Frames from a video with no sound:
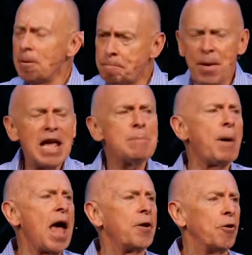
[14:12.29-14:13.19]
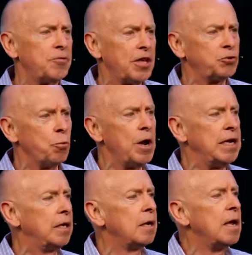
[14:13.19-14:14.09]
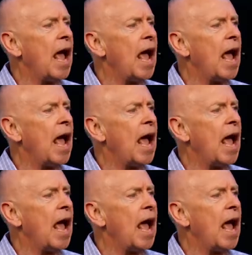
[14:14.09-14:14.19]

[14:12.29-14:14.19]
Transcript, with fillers: to be better this week.